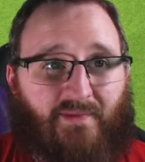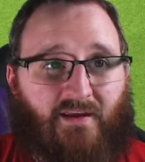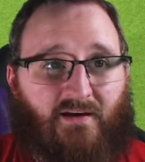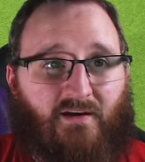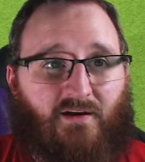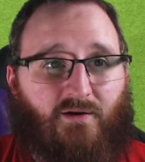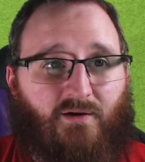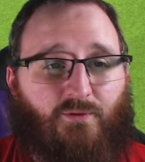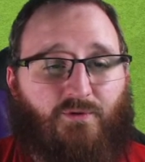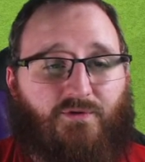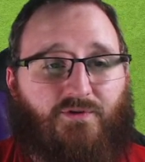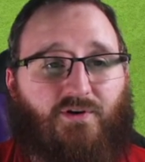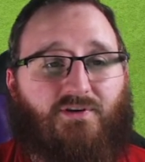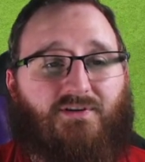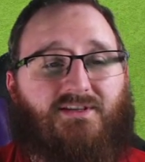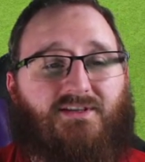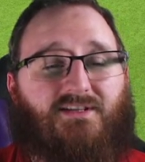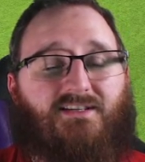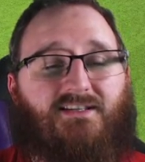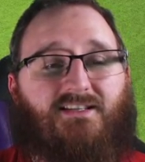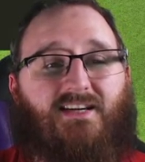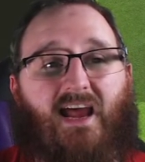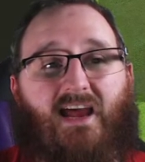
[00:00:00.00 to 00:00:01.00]
We've
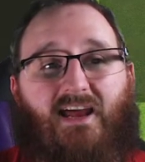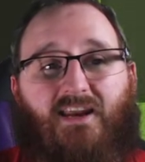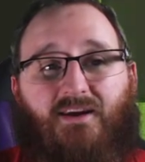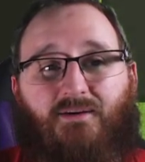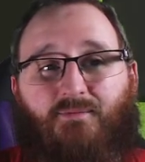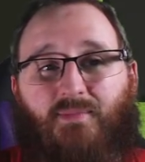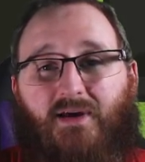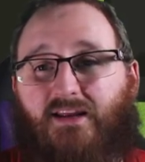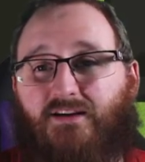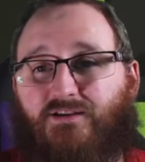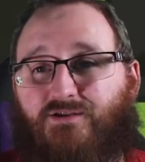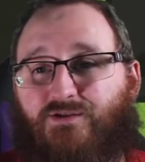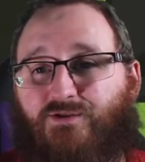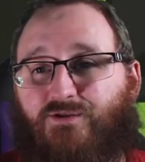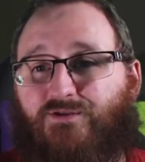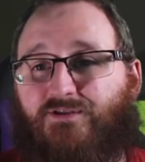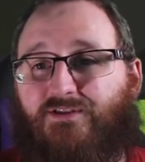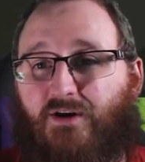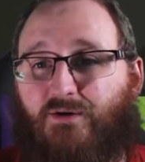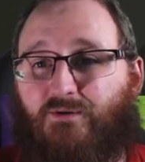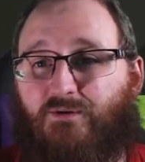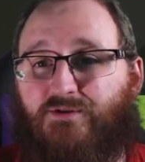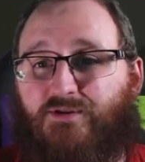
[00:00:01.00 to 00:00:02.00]
got 10 minutes or
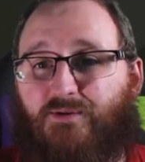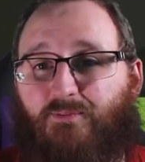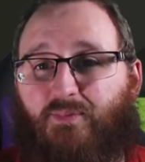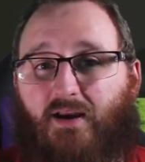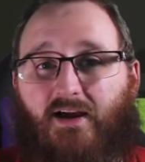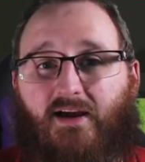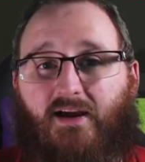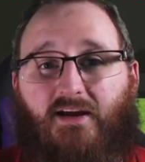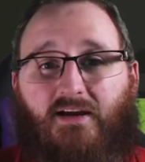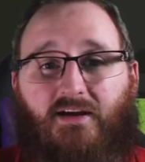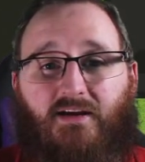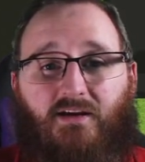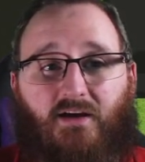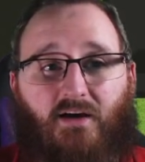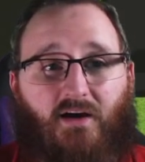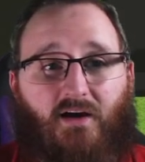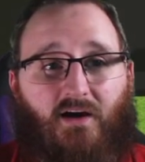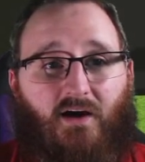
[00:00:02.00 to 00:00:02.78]
so to play.